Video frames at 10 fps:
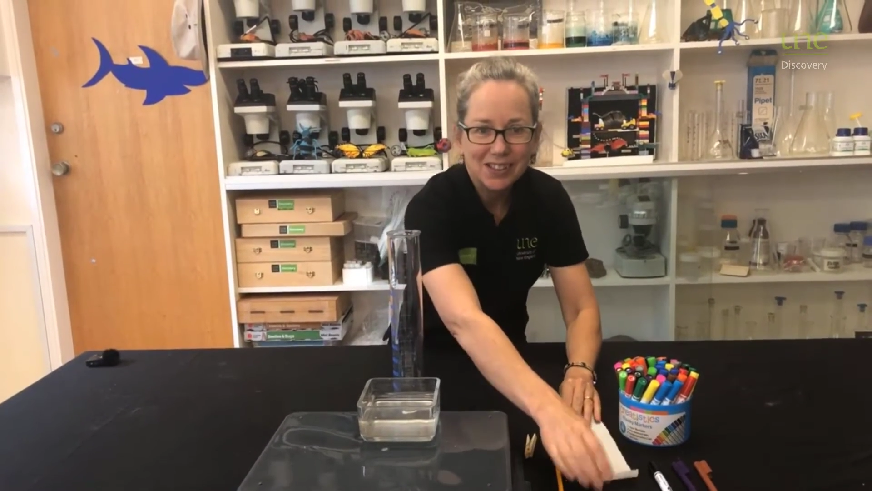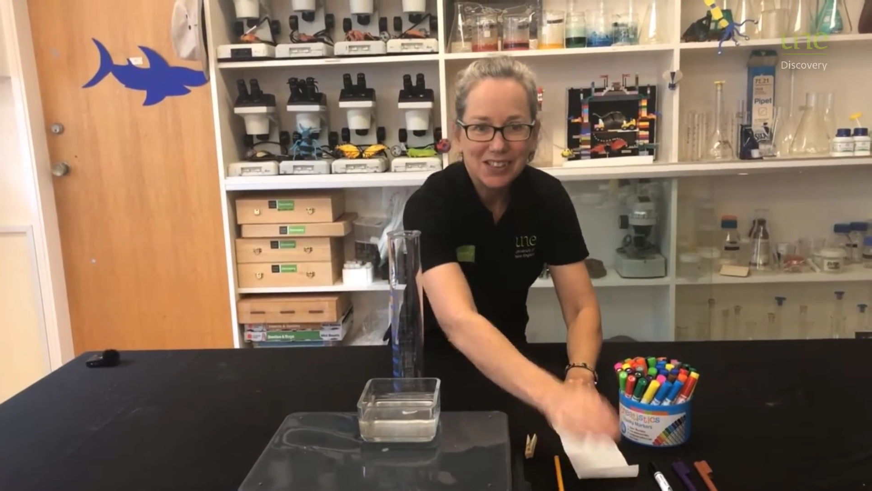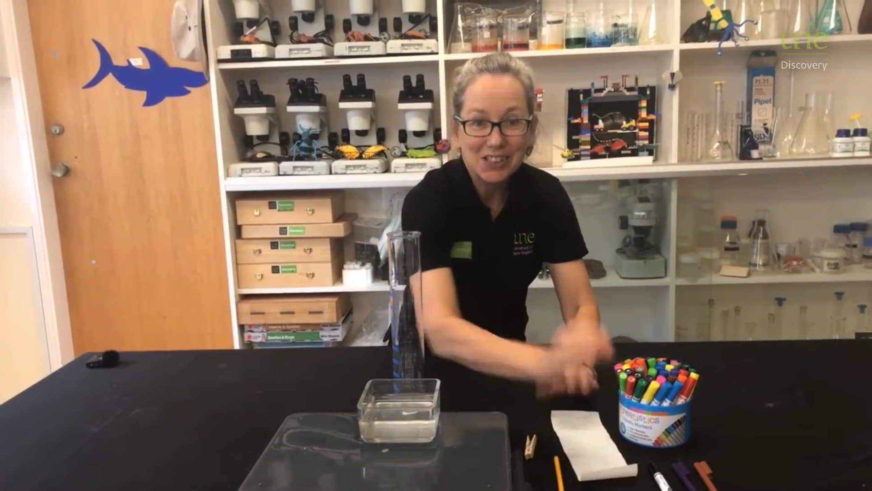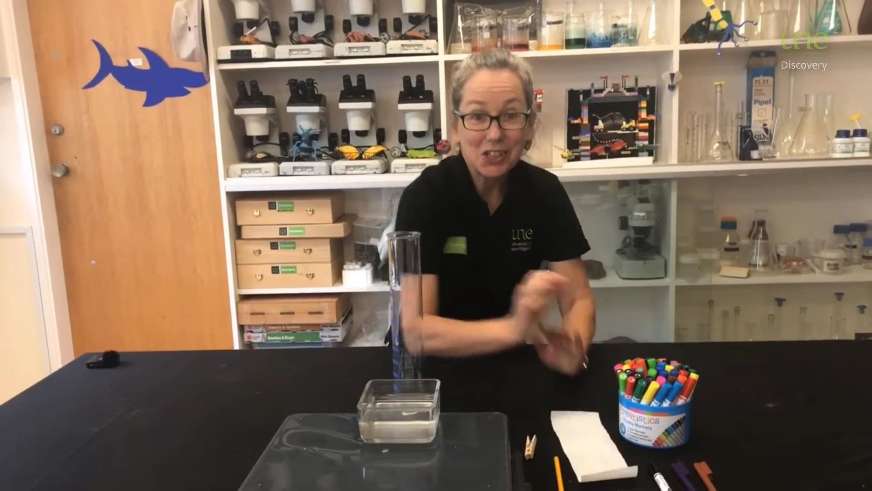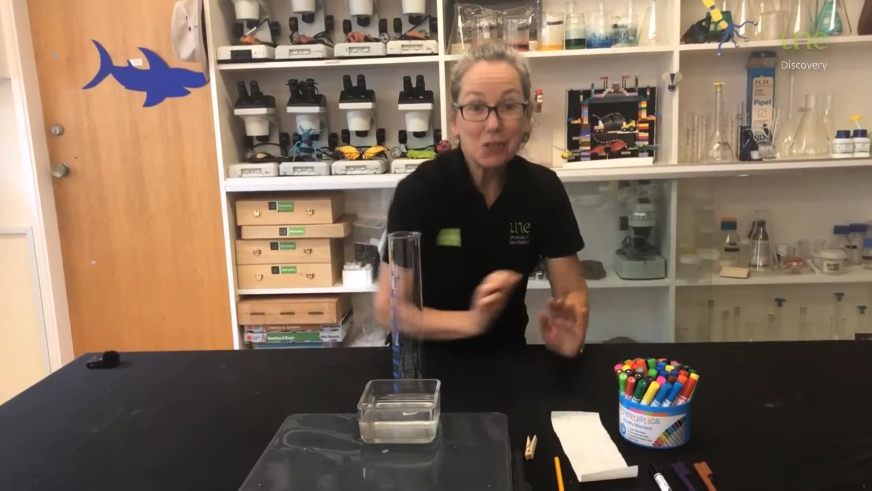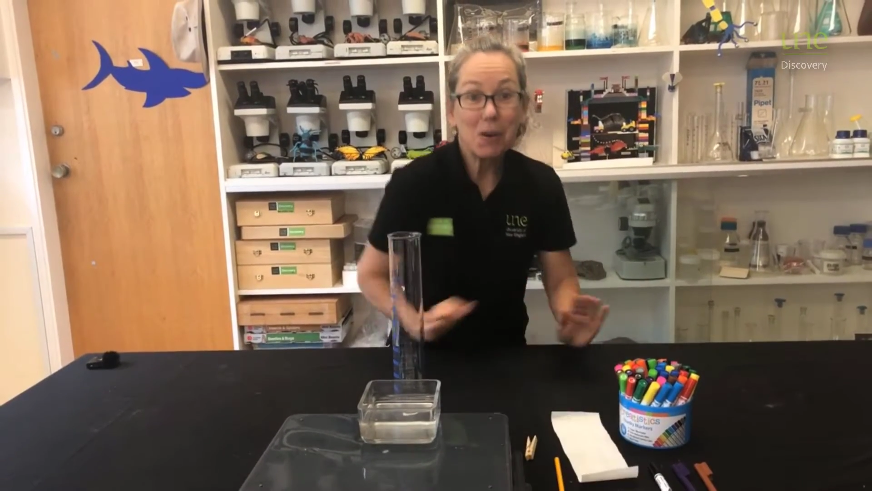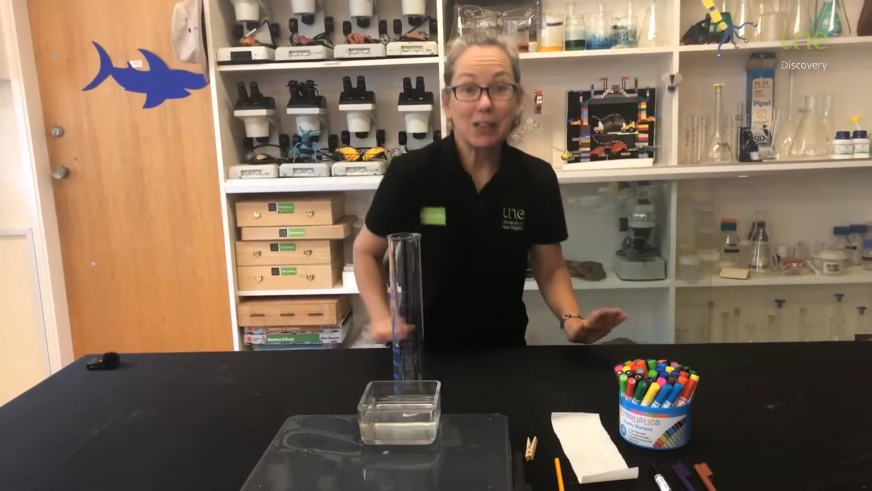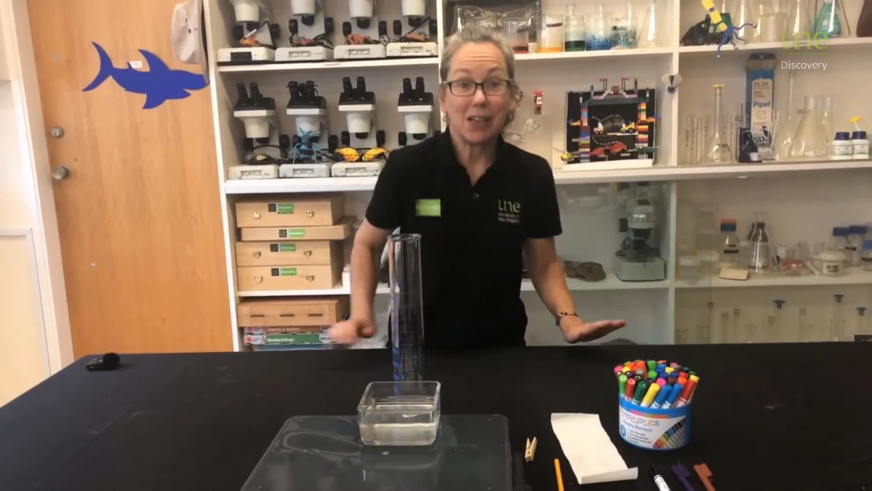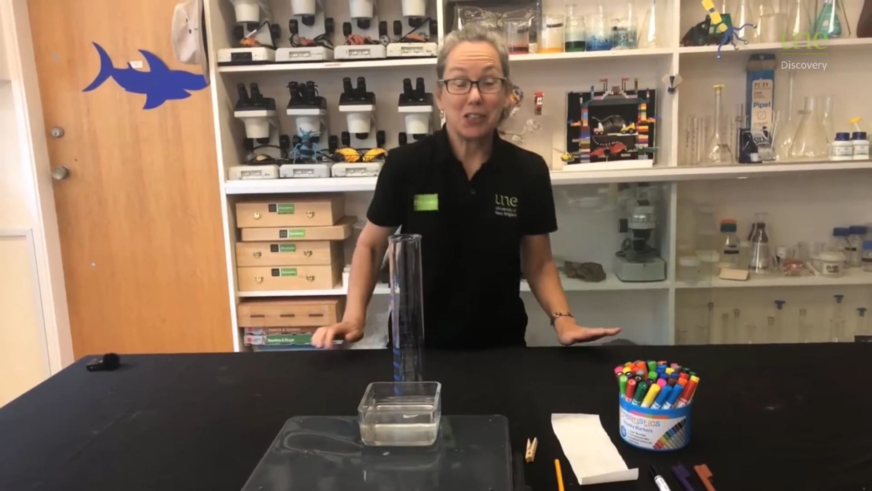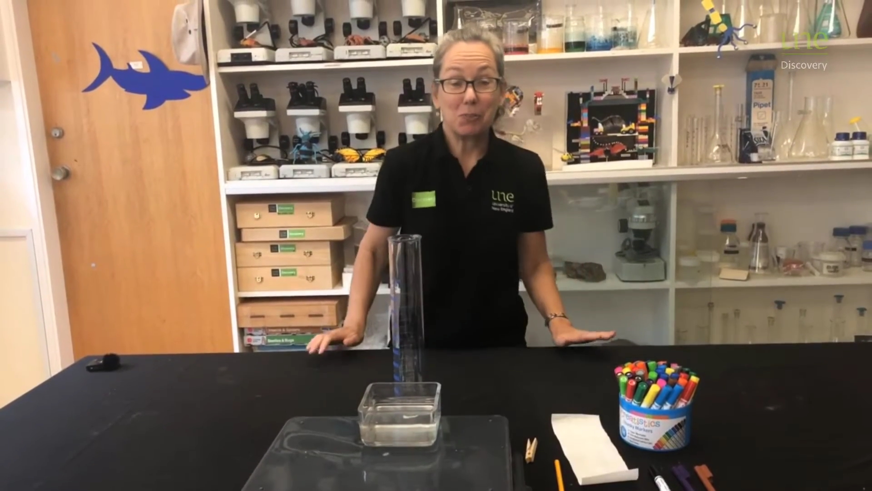So you
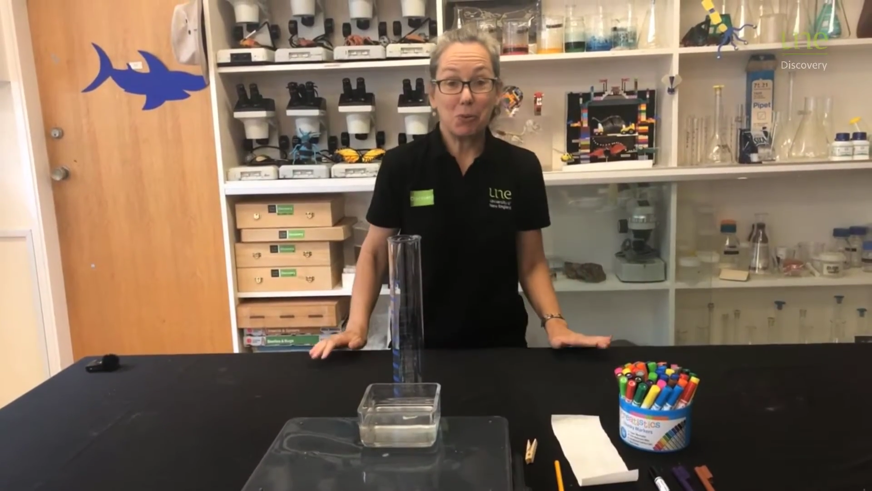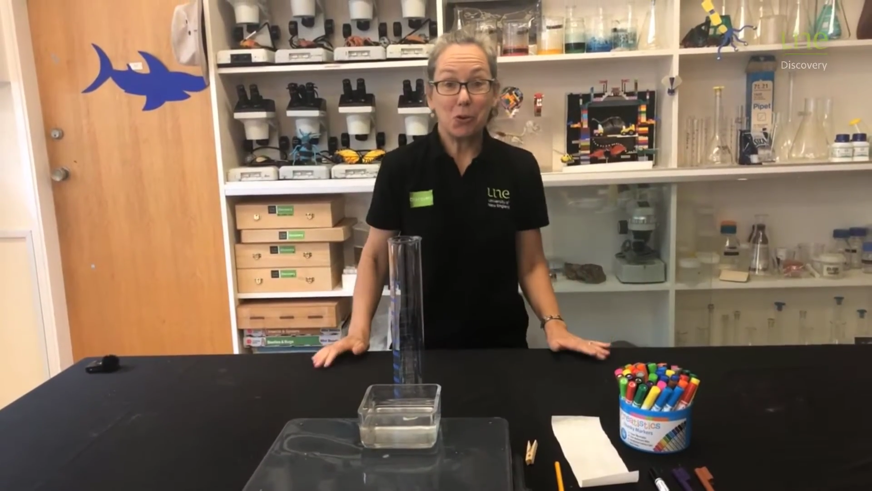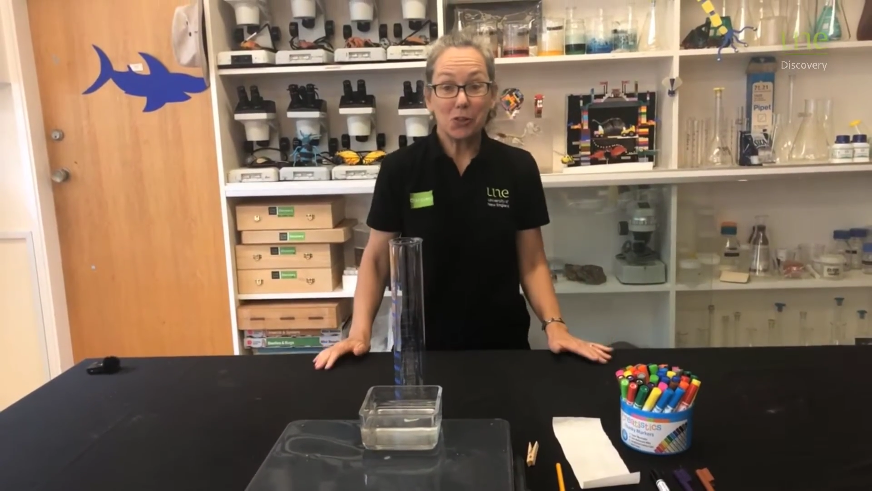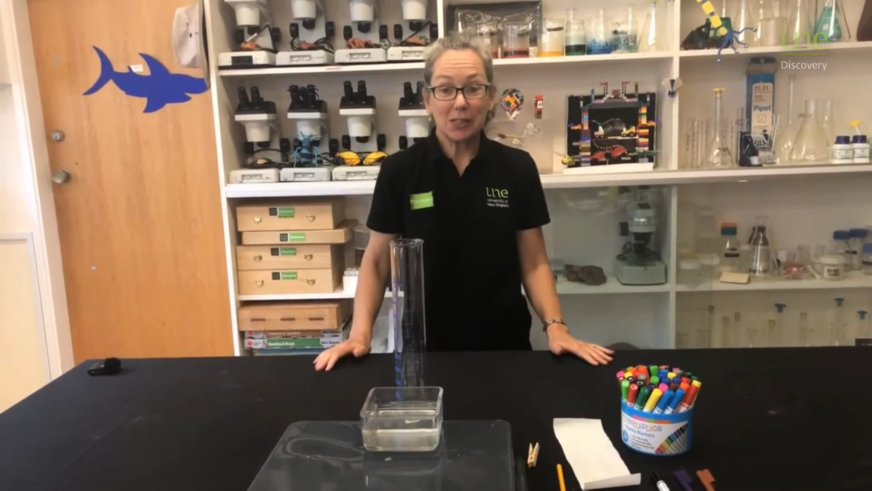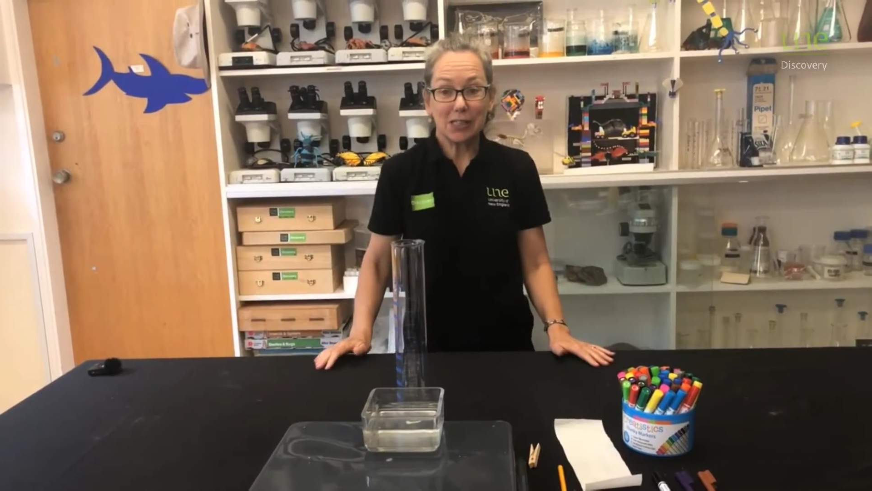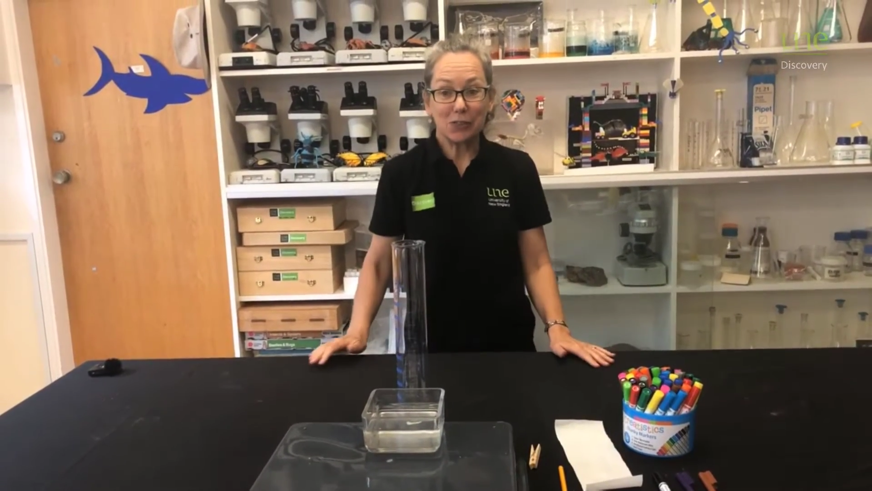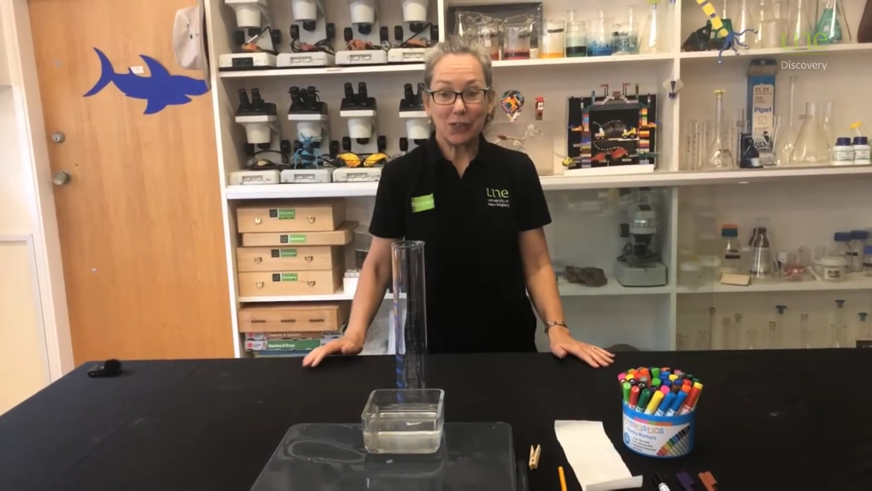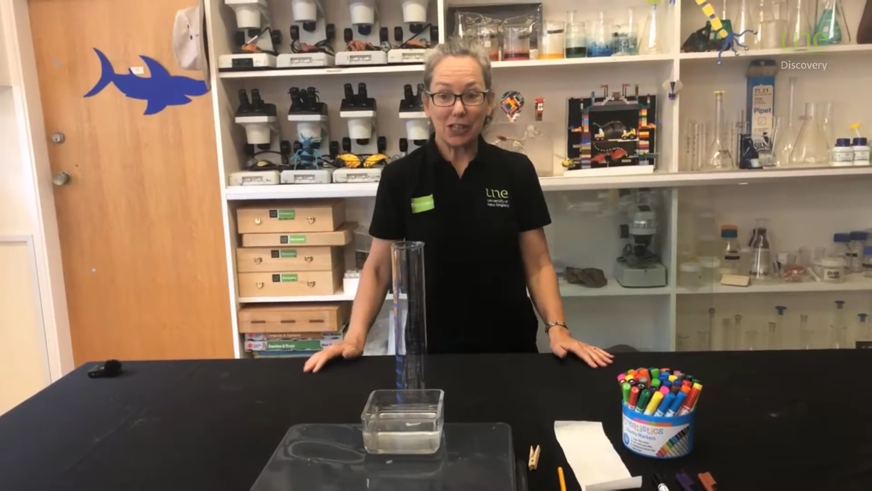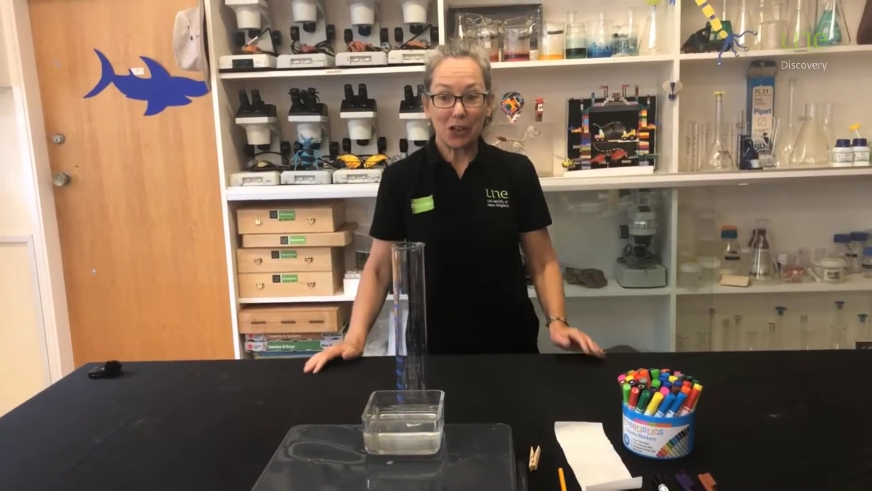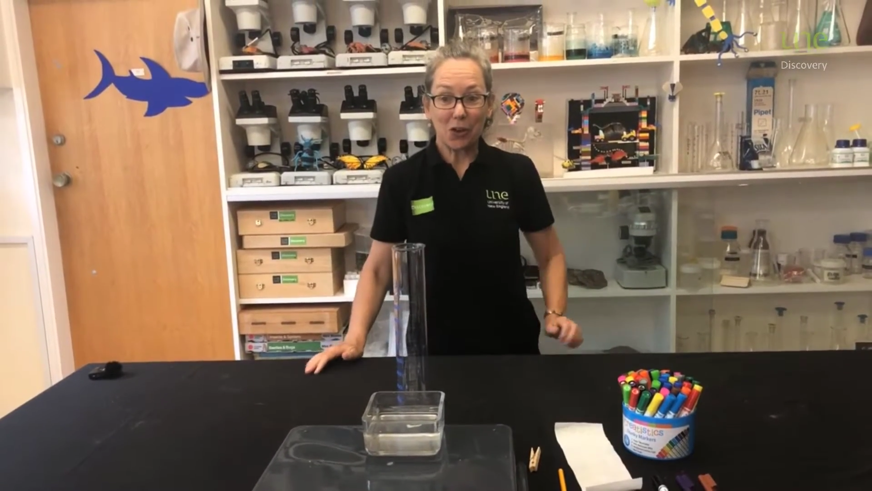might like to pause this
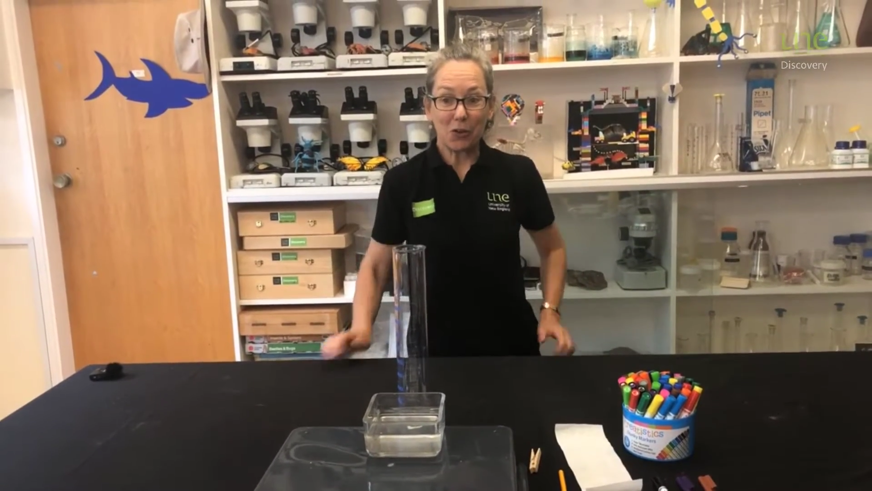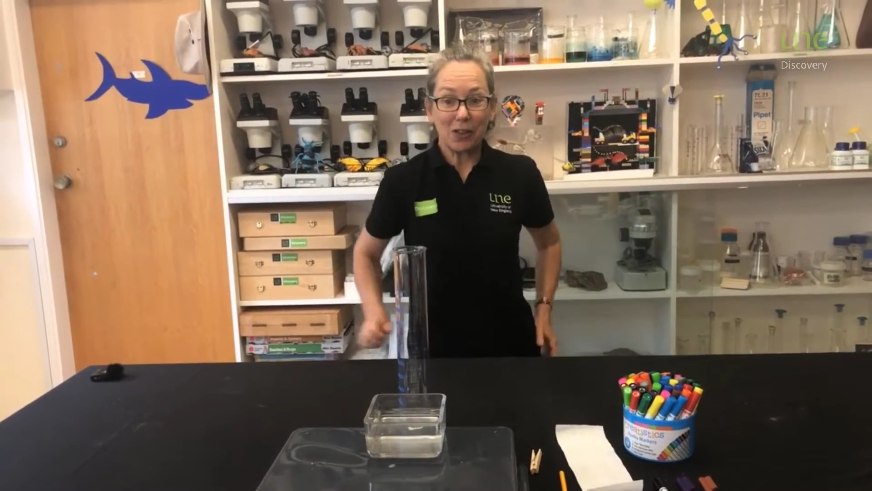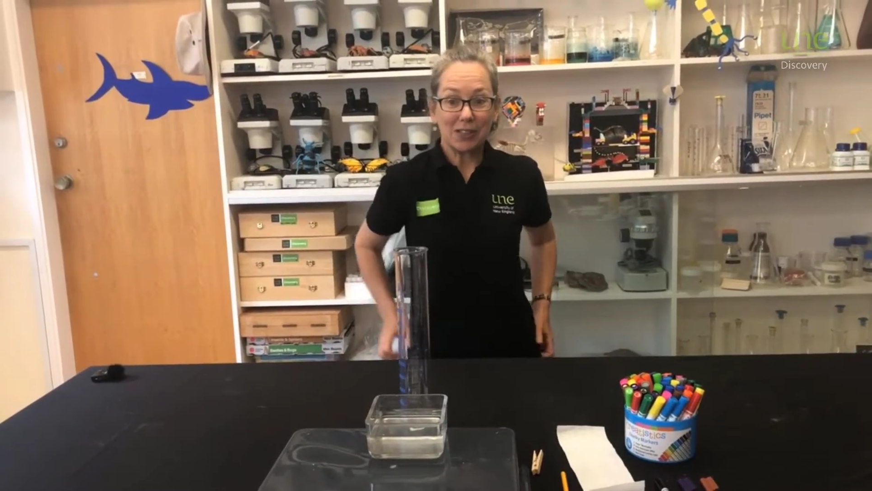video